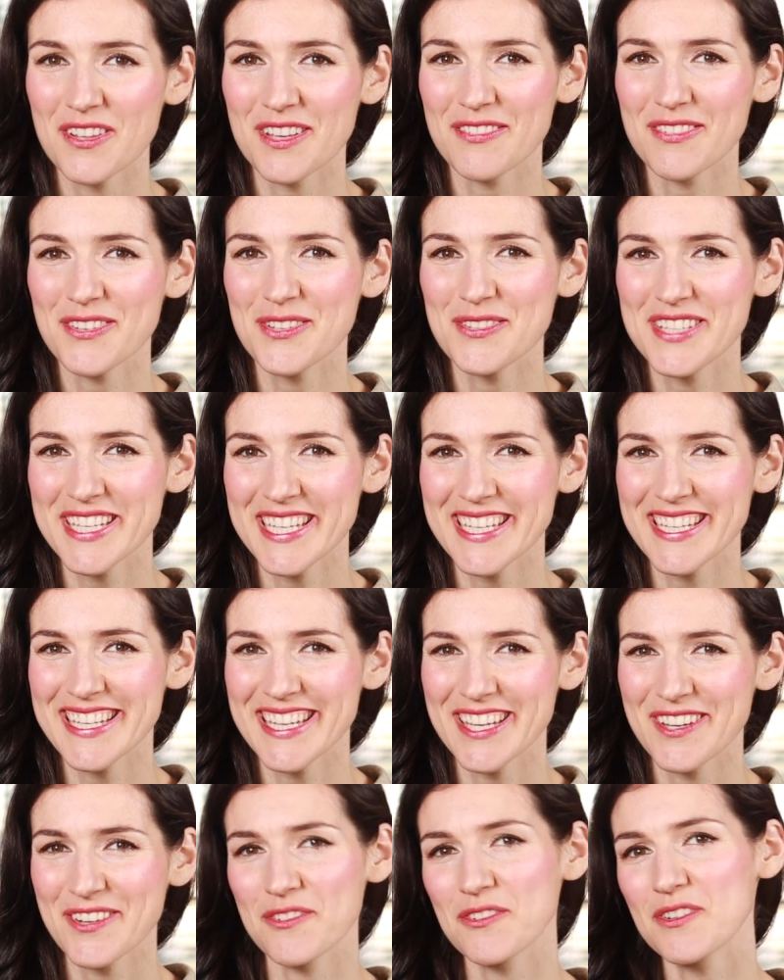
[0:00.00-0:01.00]
If you did,
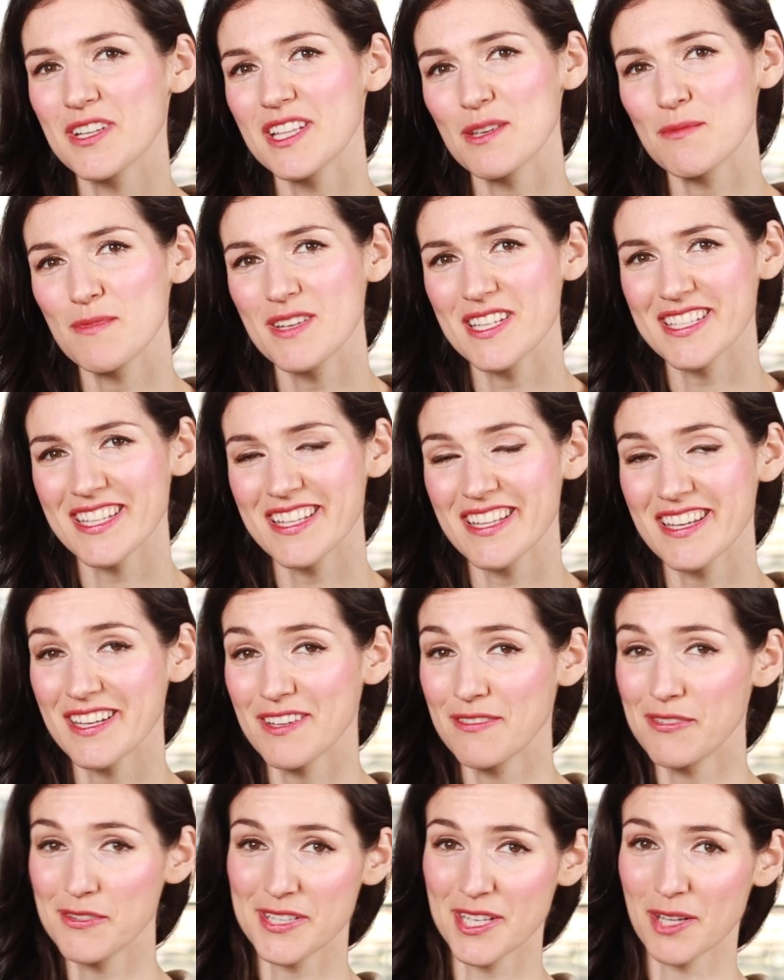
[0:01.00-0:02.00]
it really means a lot
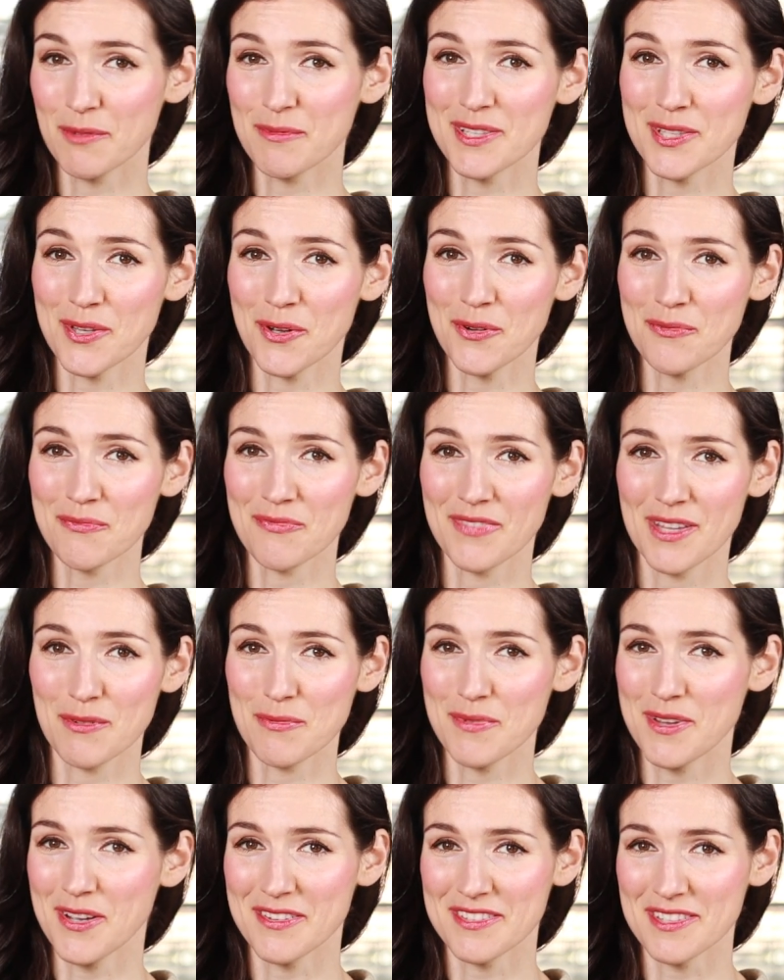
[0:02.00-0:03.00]
if you tell me so. That
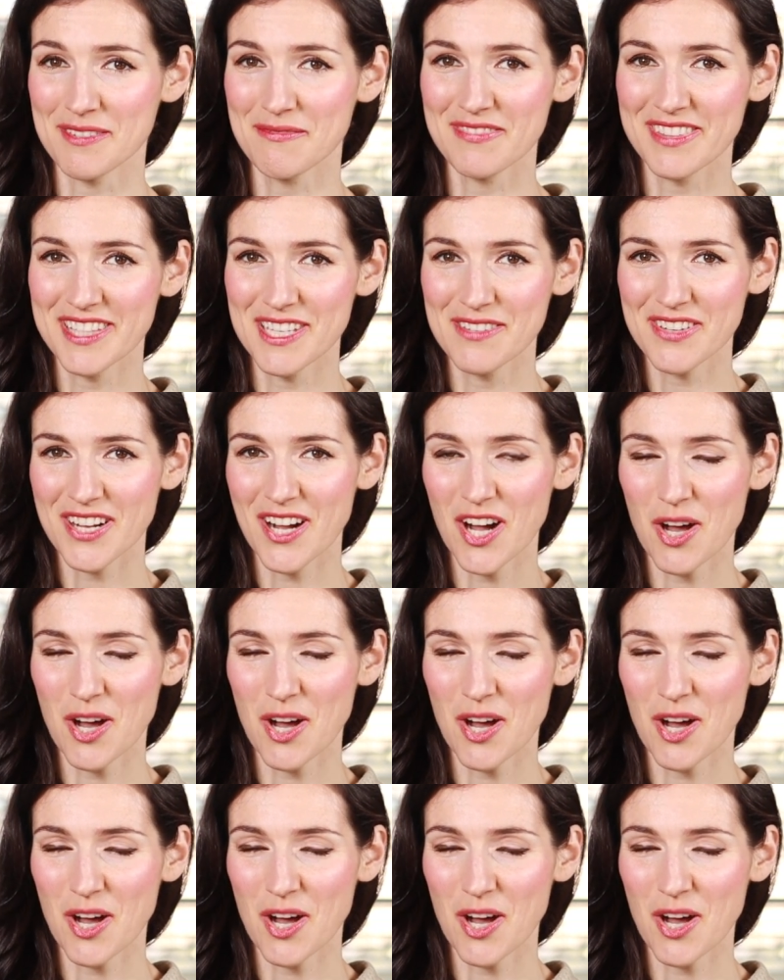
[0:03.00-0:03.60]
would be awesome. Leave a